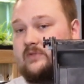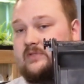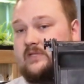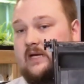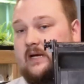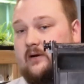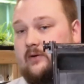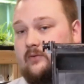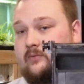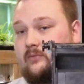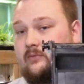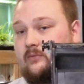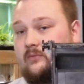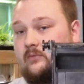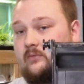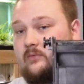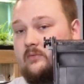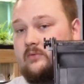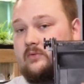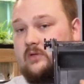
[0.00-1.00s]
down,
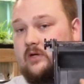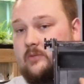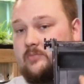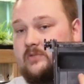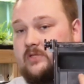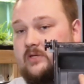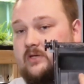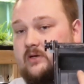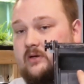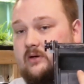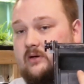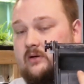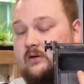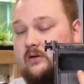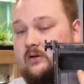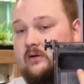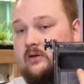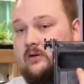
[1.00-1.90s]
up to here,